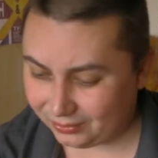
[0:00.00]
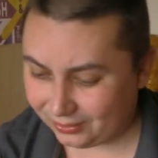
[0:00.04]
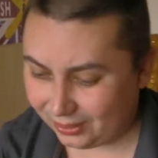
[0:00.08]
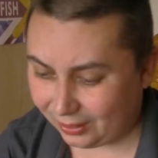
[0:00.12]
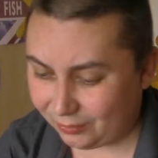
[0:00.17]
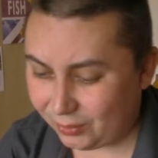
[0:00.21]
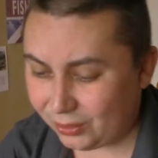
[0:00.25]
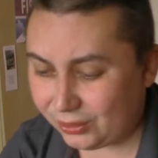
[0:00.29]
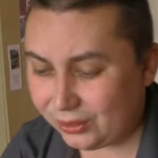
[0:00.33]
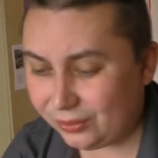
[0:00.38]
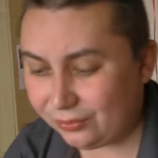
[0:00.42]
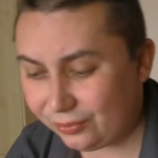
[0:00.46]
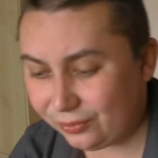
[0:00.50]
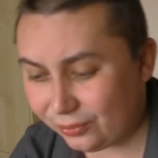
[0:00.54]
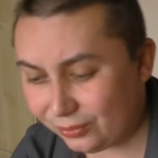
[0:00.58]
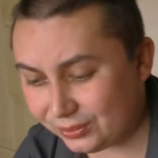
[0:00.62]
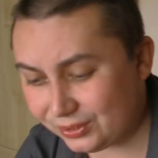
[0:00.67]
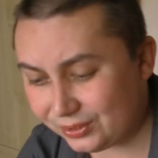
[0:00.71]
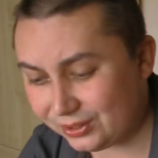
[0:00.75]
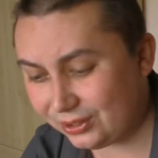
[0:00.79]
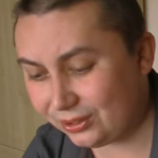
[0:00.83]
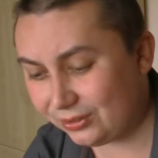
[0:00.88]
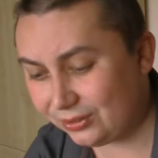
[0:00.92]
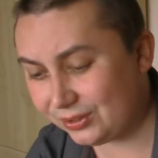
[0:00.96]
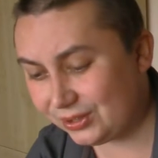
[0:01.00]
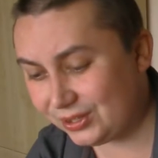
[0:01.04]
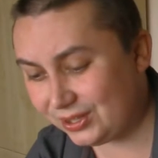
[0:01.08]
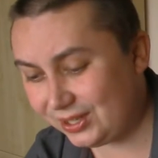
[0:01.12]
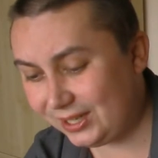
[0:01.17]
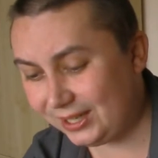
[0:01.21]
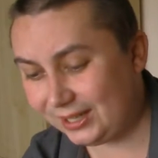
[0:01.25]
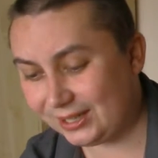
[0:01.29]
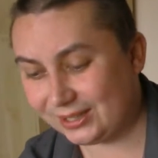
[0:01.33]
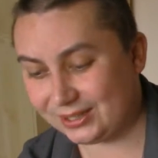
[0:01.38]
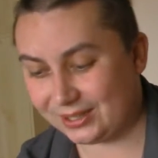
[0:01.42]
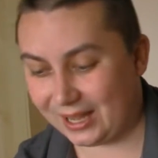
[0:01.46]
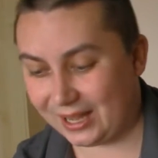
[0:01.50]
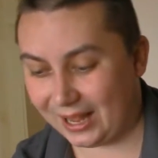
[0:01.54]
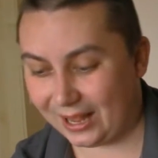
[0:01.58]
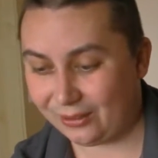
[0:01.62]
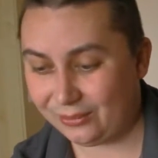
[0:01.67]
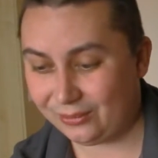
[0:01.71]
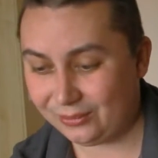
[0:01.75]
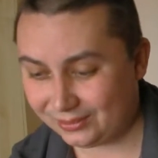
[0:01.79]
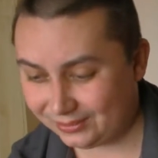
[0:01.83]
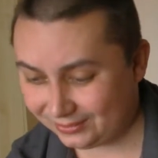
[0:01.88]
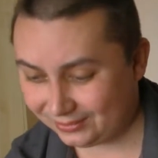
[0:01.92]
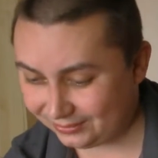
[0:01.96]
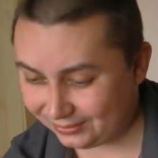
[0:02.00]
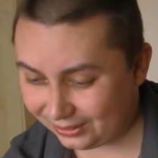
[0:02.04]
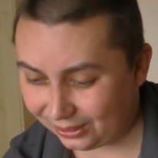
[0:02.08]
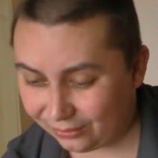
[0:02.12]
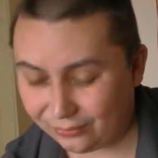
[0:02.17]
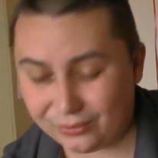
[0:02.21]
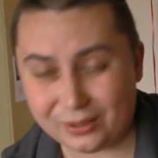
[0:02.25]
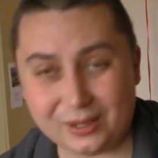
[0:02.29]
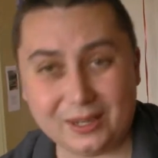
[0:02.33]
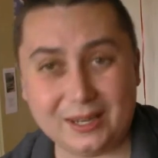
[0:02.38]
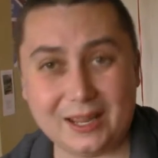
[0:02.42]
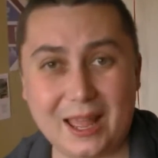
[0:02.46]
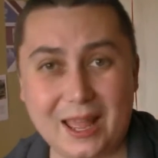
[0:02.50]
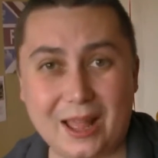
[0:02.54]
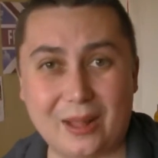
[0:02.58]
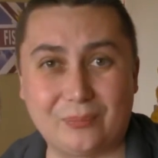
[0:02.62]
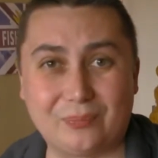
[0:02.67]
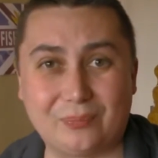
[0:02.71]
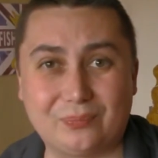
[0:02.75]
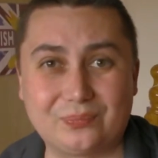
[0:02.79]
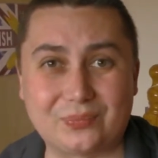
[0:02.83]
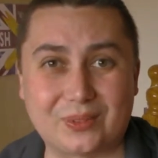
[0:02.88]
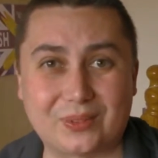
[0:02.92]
I'm looking forward to doing the Snickers now. I really am.